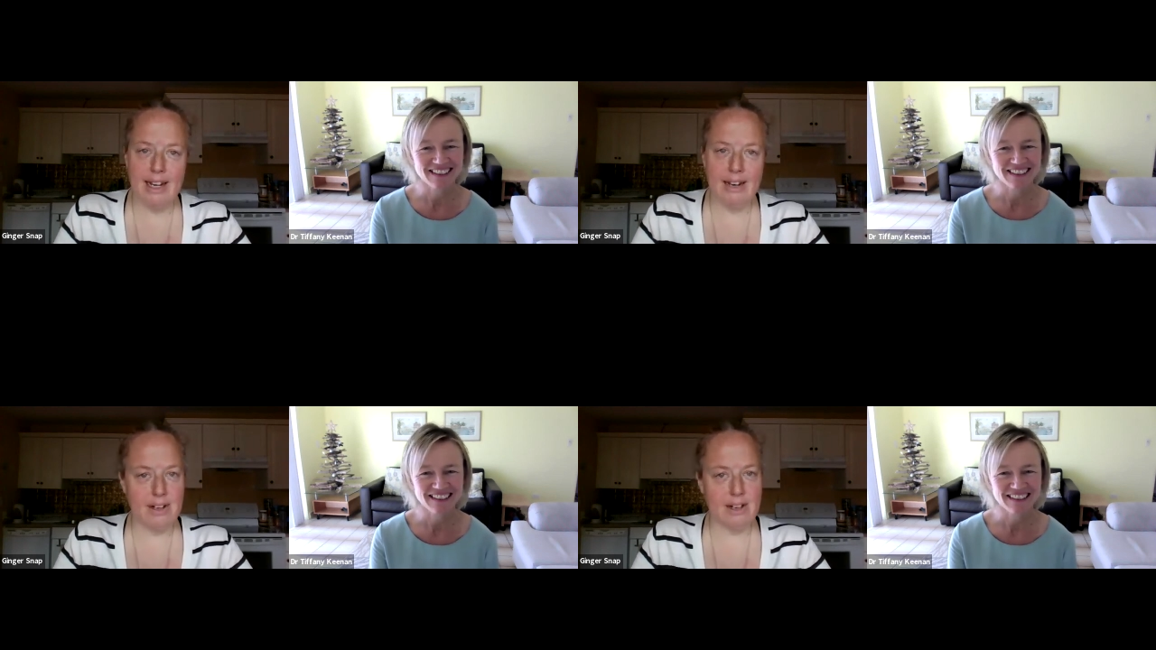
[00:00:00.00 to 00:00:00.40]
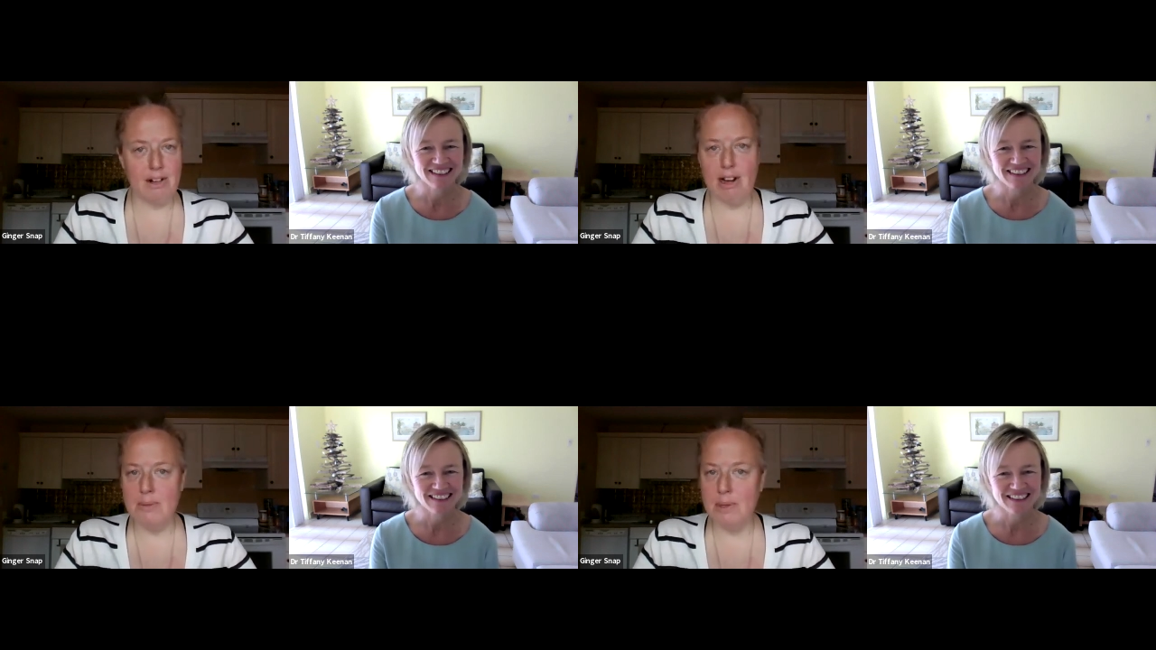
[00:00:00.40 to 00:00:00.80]
Speaker 1: kind of a
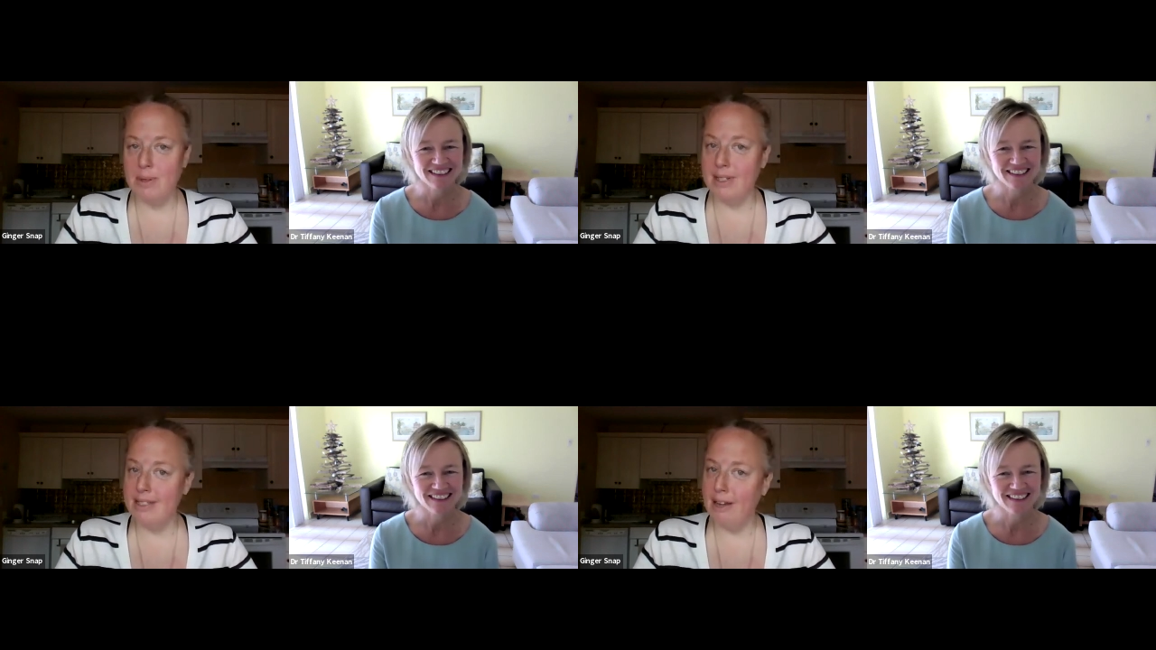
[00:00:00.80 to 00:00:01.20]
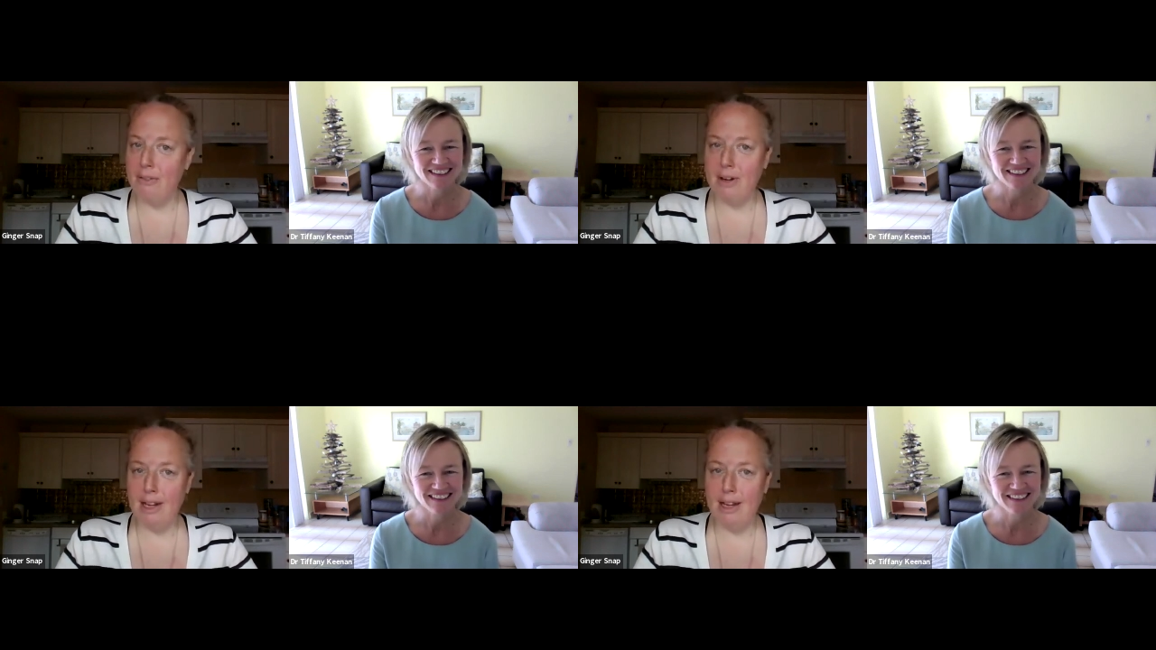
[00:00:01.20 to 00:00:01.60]
cross between
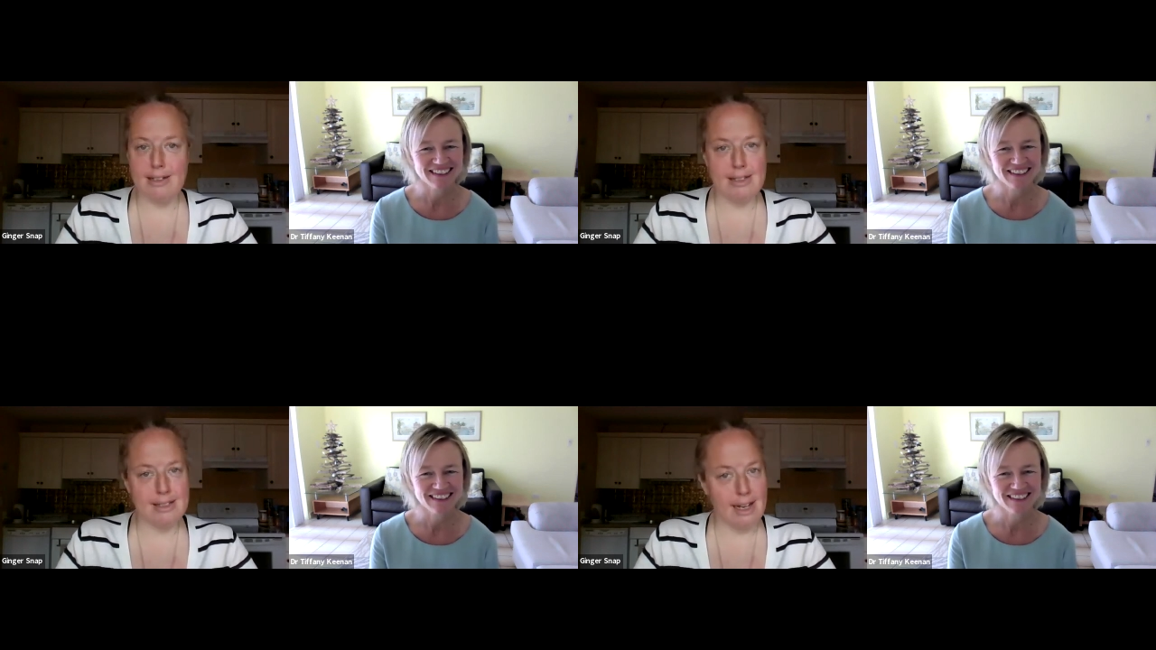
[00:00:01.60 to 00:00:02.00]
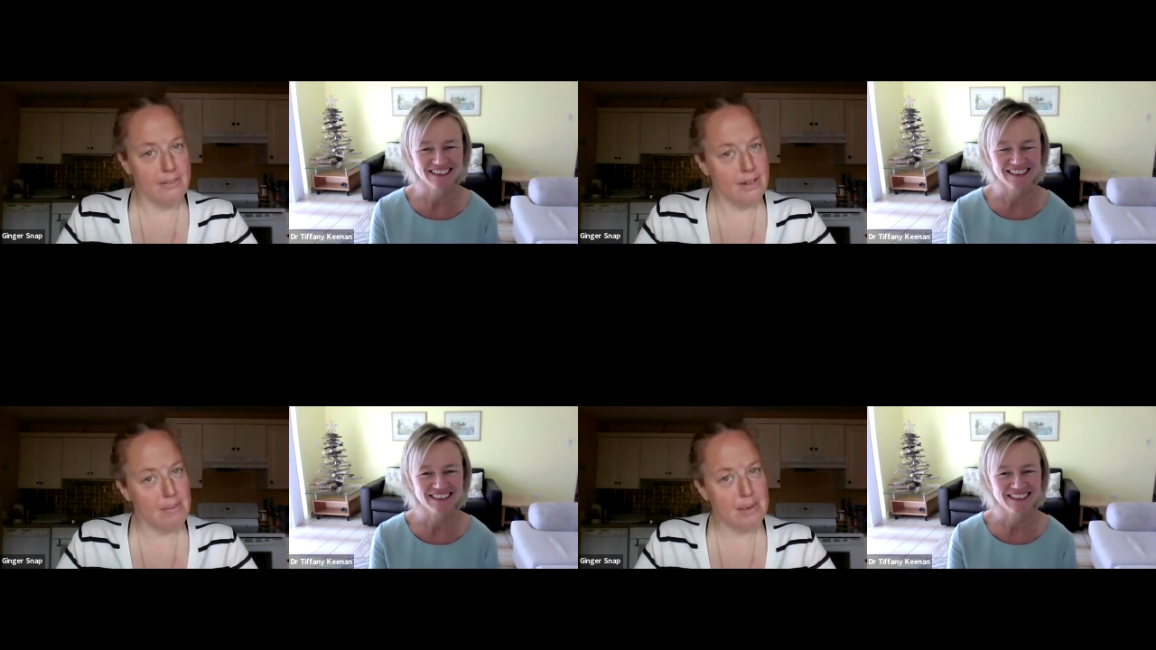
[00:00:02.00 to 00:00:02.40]
Stephanie and
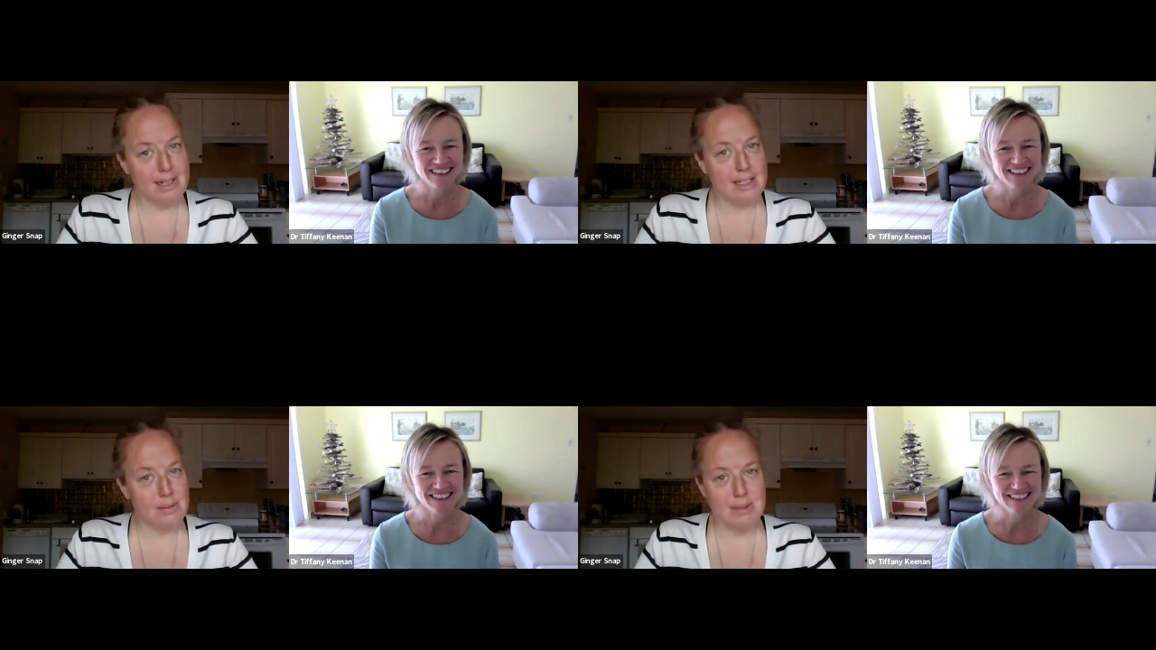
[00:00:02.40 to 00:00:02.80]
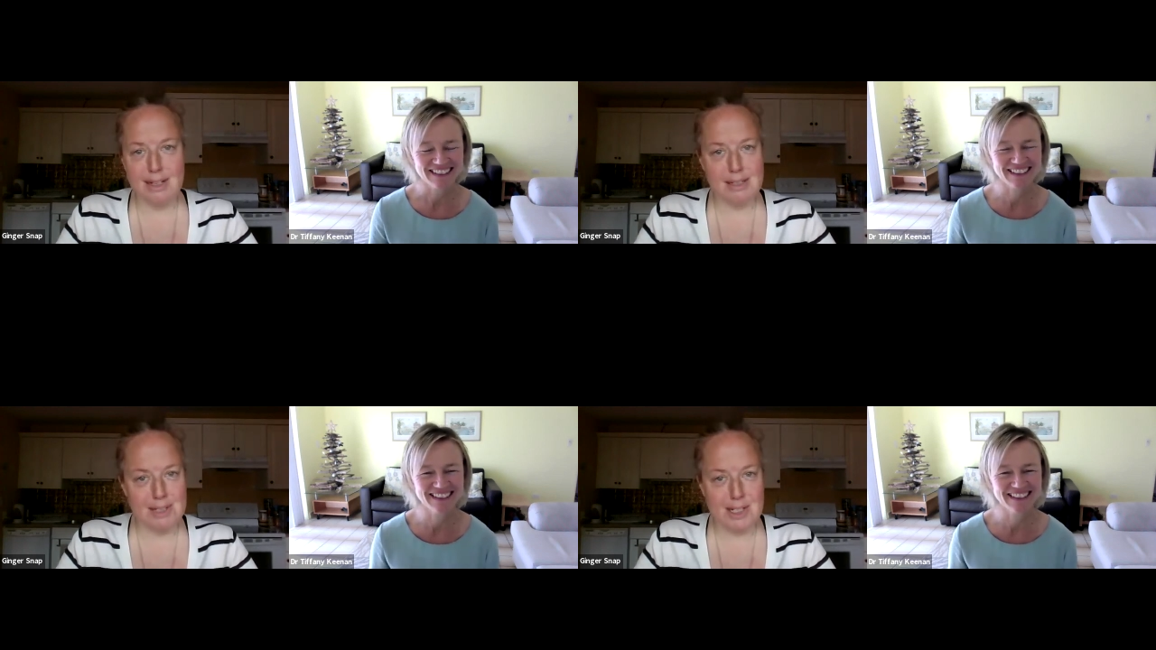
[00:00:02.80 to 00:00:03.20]
Snuffleupagus from
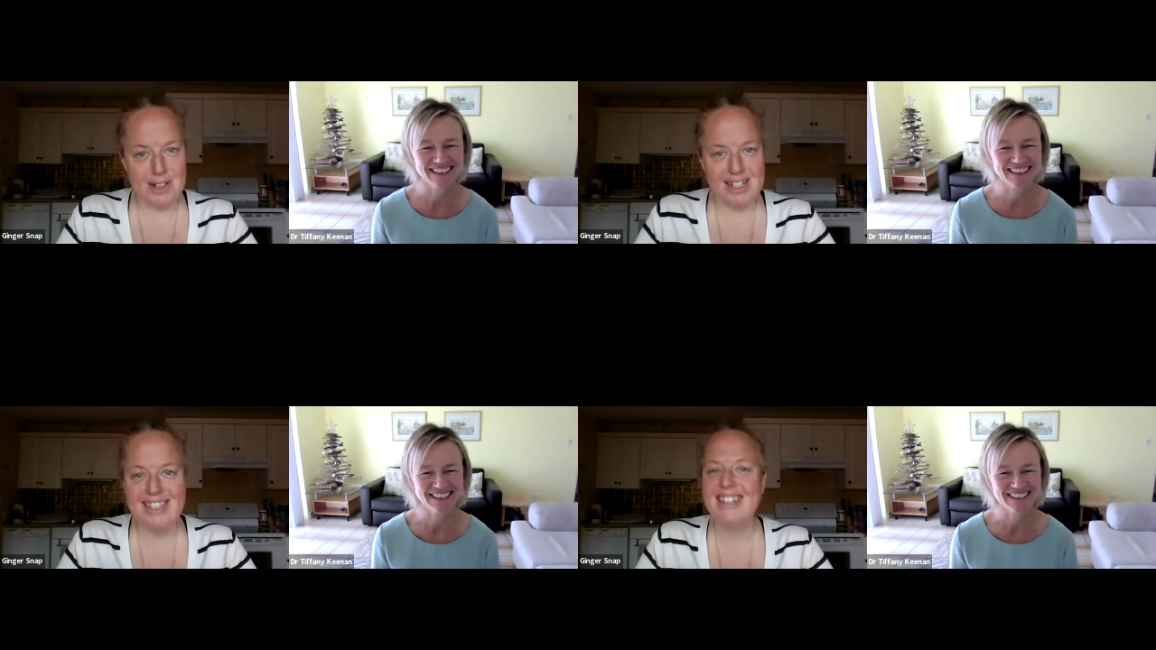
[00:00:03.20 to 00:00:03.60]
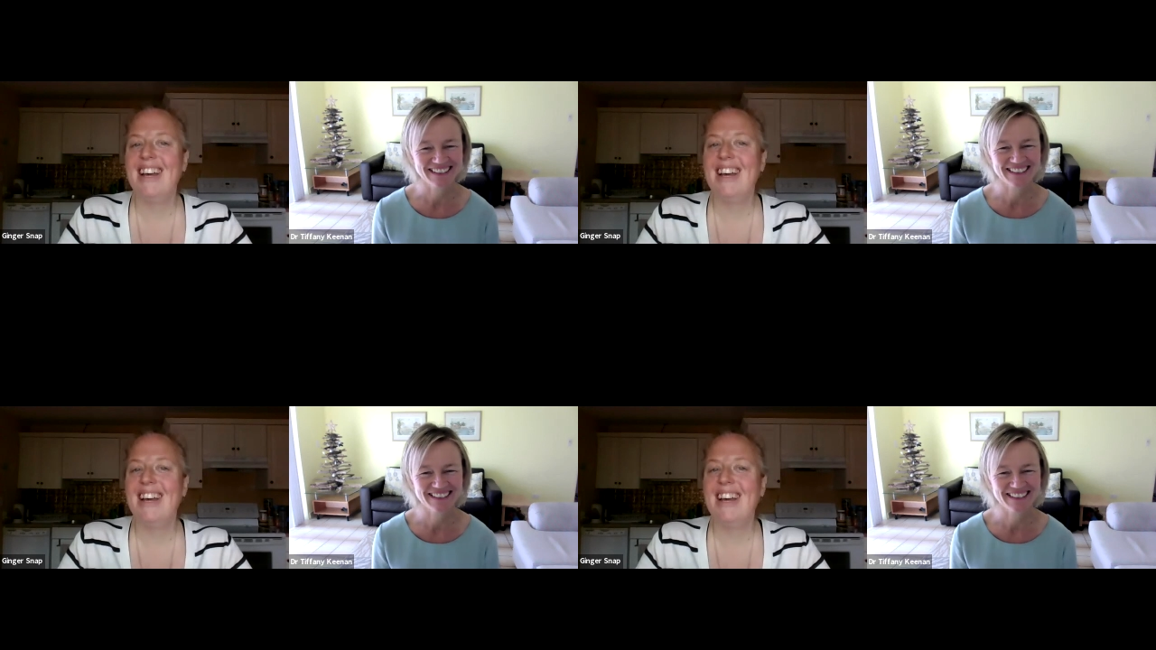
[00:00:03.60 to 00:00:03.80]
Sesame Street.